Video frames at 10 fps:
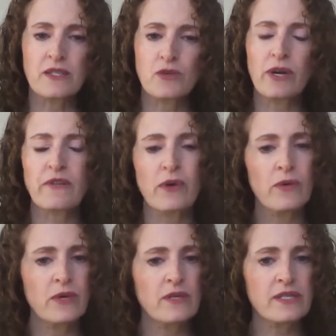So I
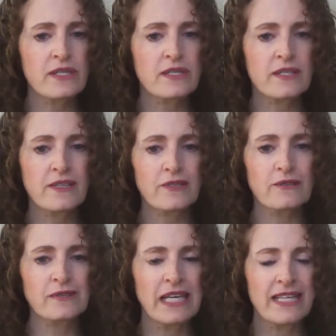thought, well, this is,
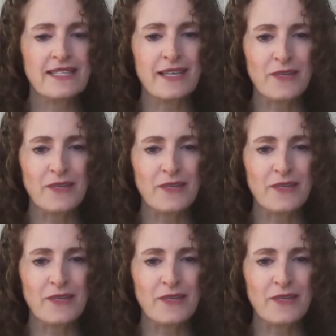it's not